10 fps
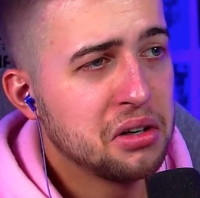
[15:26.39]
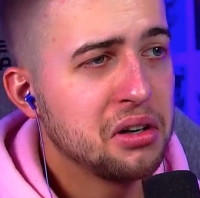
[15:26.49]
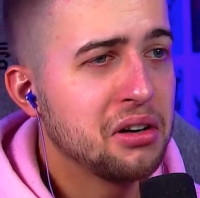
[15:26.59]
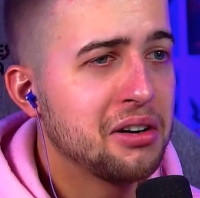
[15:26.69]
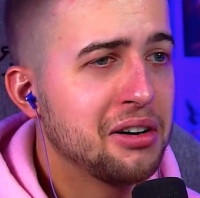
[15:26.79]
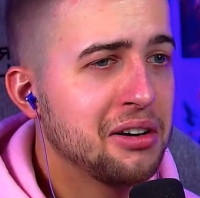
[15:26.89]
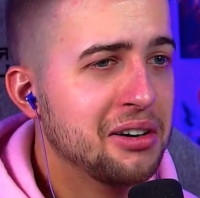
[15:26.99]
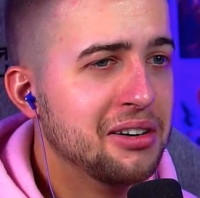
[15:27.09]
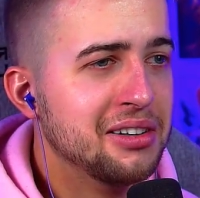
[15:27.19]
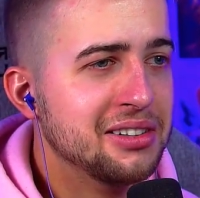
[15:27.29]

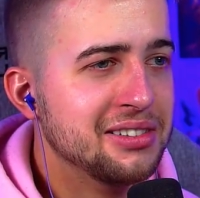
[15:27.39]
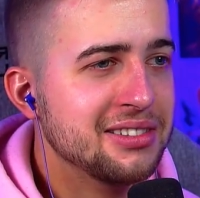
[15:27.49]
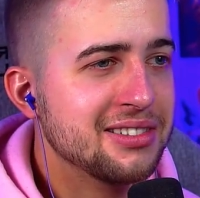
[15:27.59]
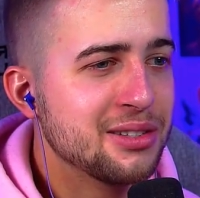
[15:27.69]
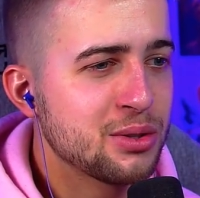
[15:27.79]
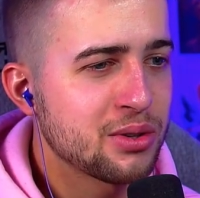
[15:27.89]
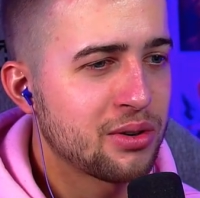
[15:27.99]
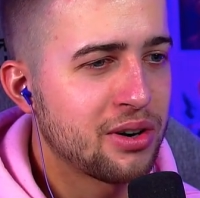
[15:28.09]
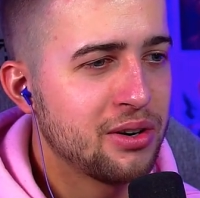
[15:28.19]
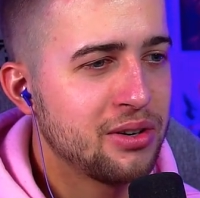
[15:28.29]
Oh,
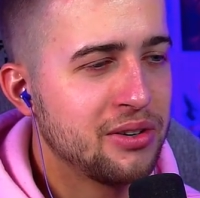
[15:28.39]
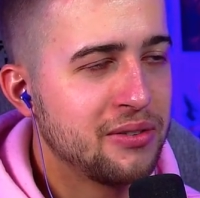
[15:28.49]
Zora.